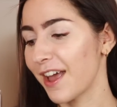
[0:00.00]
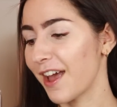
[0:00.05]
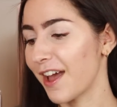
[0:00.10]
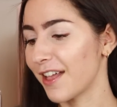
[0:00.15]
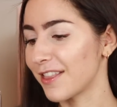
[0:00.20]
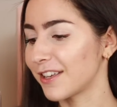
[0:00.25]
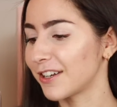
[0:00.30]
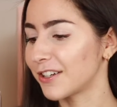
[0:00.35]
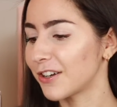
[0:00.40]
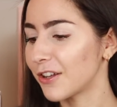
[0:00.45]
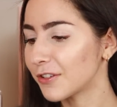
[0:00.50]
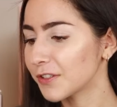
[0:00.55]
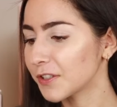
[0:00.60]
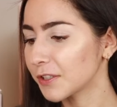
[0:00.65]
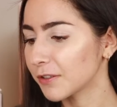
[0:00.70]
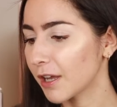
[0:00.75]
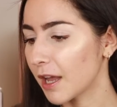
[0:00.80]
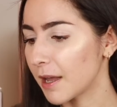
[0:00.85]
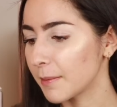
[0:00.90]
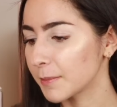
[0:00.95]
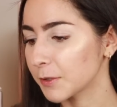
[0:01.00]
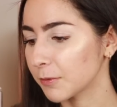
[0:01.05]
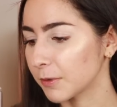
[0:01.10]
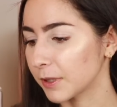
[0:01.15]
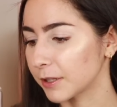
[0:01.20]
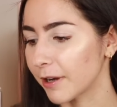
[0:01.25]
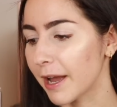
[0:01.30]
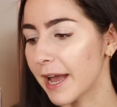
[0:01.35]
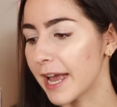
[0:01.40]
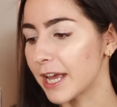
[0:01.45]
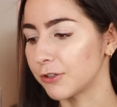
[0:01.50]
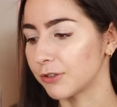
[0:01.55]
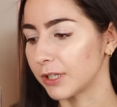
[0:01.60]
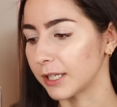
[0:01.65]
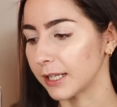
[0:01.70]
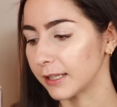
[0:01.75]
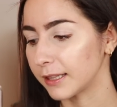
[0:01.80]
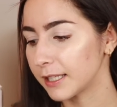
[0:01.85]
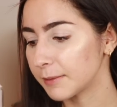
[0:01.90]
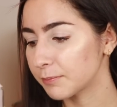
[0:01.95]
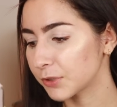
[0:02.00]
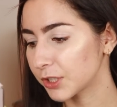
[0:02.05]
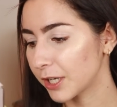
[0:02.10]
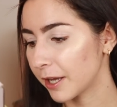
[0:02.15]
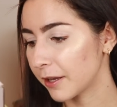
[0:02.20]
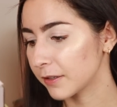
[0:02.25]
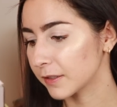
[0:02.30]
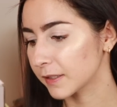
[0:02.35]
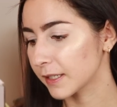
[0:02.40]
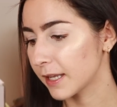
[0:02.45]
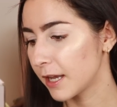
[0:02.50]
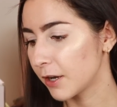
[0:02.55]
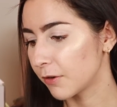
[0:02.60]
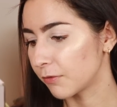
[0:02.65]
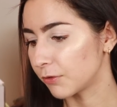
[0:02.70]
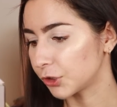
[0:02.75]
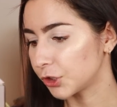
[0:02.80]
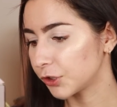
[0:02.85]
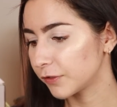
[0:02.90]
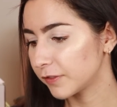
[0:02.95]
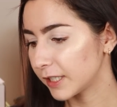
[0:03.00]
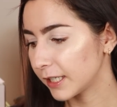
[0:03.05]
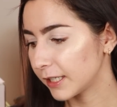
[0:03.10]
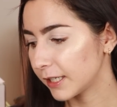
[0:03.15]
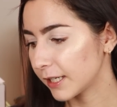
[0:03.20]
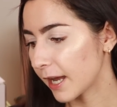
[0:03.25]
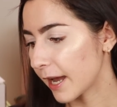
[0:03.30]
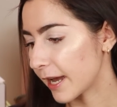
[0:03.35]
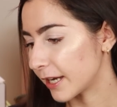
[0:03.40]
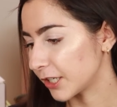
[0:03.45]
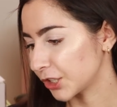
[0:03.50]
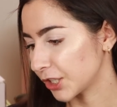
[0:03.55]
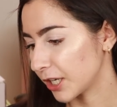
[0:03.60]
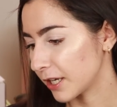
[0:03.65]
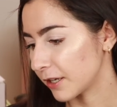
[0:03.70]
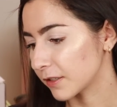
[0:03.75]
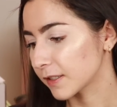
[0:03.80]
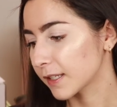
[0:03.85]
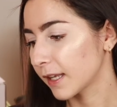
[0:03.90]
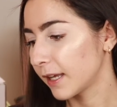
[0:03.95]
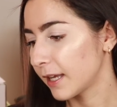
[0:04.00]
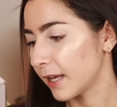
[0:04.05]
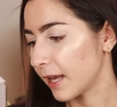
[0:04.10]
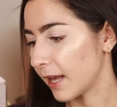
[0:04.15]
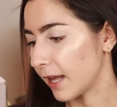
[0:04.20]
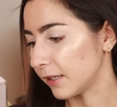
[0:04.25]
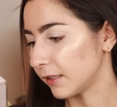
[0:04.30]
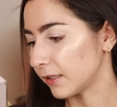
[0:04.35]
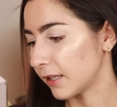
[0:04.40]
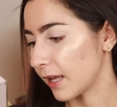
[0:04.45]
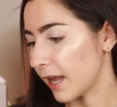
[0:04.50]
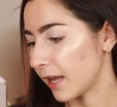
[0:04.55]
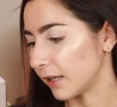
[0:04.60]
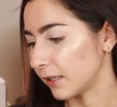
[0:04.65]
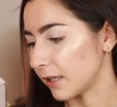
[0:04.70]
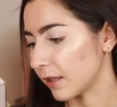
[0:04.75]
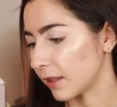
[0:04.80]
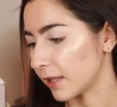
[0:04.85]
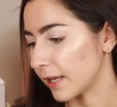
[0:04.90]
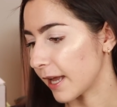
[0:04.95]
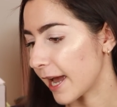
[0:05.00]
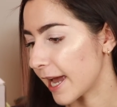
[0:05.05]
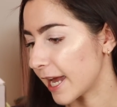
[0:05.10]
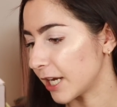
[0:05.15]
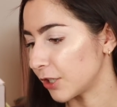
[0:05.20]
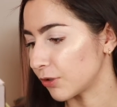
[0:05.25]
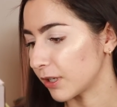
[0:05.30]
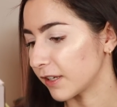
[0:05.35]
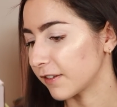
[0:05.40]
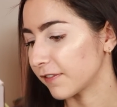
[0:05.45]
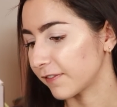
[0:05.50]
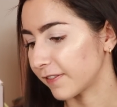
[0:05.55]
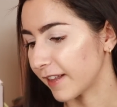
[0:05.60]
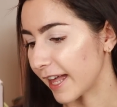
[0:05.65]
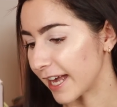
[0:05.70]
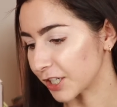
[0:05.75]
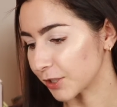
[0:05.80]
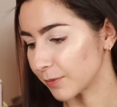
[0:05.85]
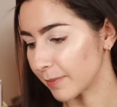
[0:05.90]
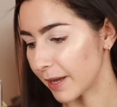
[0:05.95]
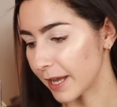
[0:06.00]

And then it also comes with their hydrating lip gels, rejuvenating eye gels, and then the Hydrate Flash